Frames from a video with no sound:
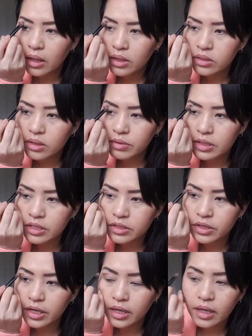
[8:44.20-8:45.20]
Oh, that's not
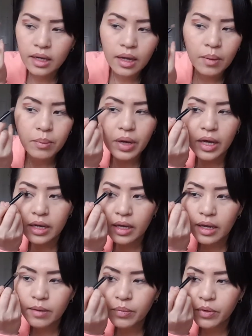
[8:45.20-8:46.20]
really straight.
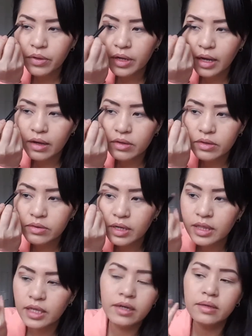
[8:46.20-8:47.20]
But kind of pull it out
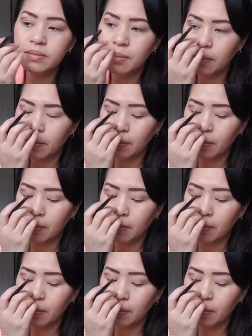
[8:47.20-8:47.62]
right there.